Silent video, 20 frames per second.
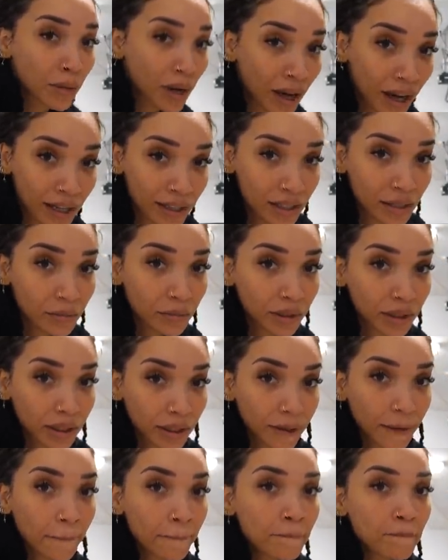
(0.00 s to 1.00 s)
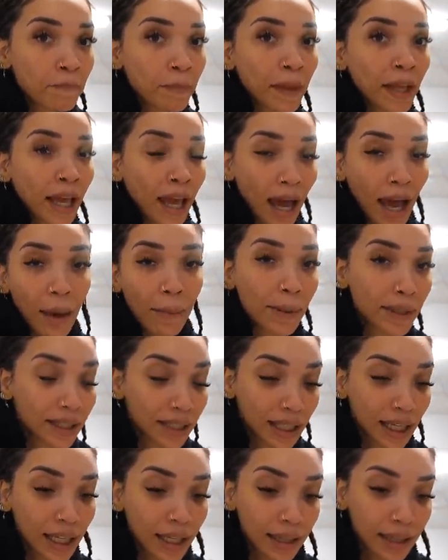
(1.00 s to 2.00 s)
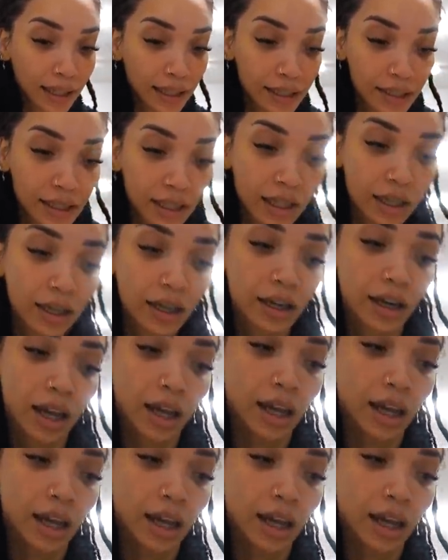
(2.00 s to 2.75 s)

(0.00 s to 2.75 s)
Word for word: possibly happen again this year